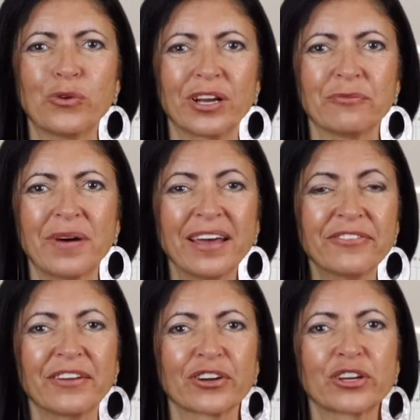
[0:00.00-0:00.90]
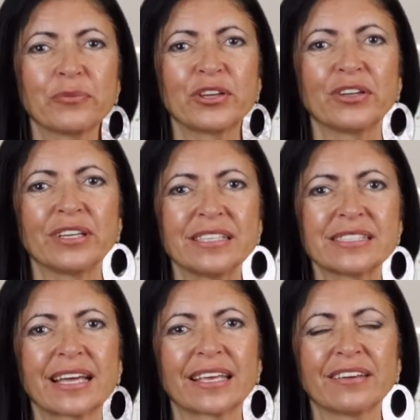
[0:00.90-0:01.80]
one of my favorite communities
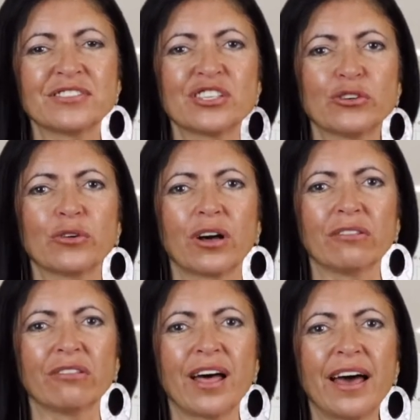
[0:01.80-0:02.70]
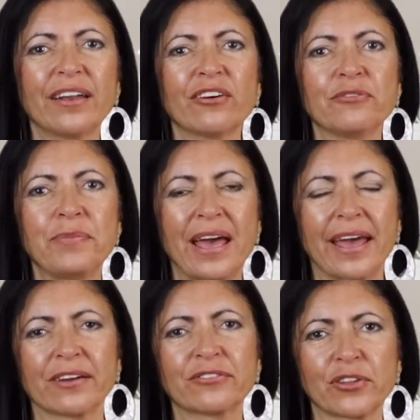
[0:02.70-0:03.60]
that gives you a lot of
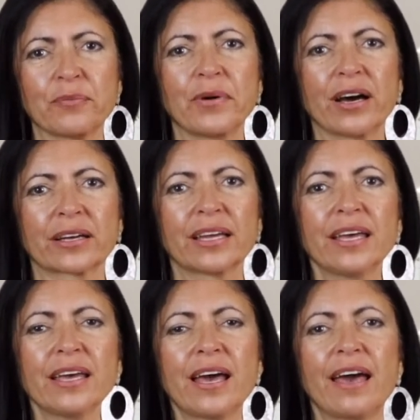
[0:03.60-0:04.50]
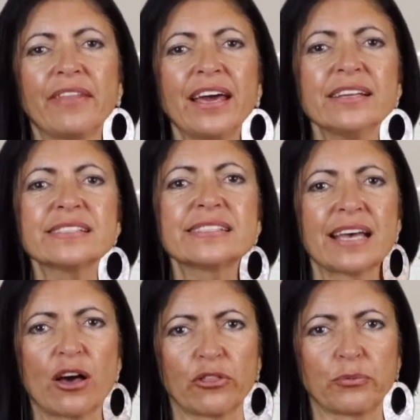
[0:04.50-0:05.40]
bang for the buck, and that is
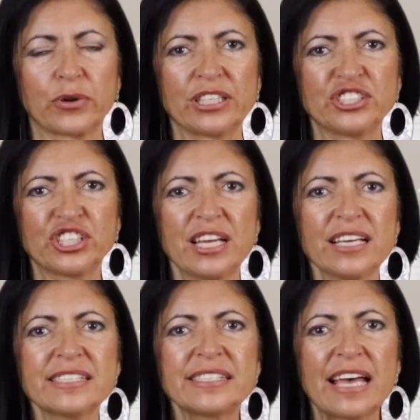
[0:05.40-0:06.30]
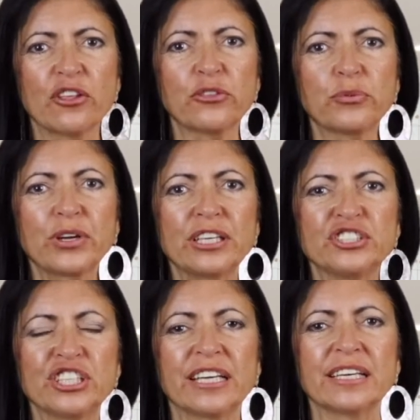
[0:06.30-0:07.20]
Southbridge.
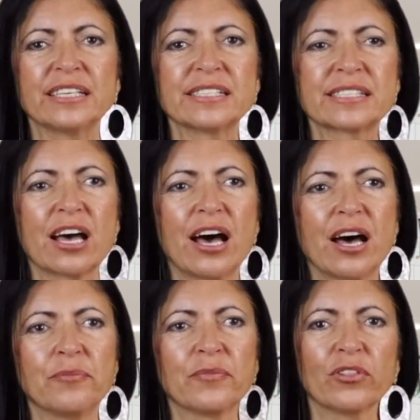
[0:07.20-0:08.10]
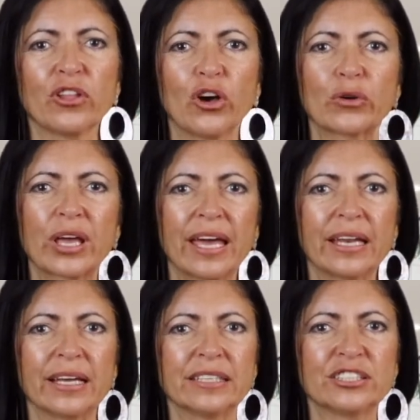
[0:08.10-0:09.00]
Southbridge is
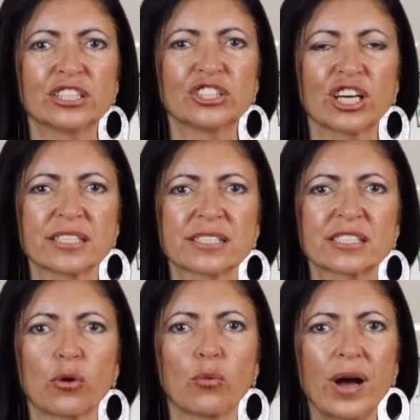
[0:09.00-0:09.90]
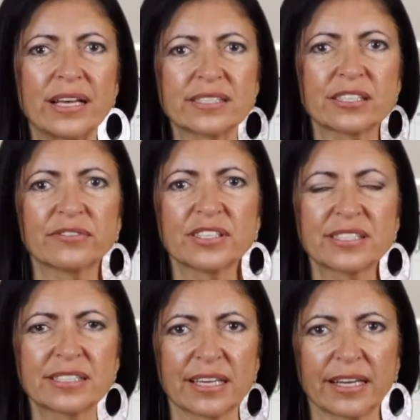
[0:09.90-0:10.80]
located just west of the
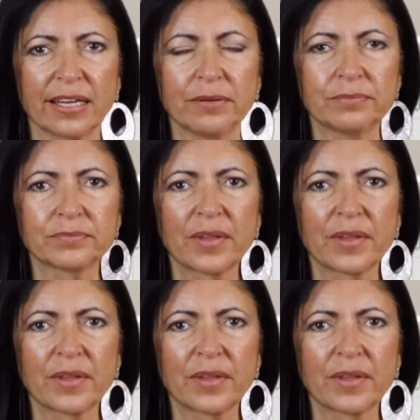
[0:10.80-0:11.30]
city,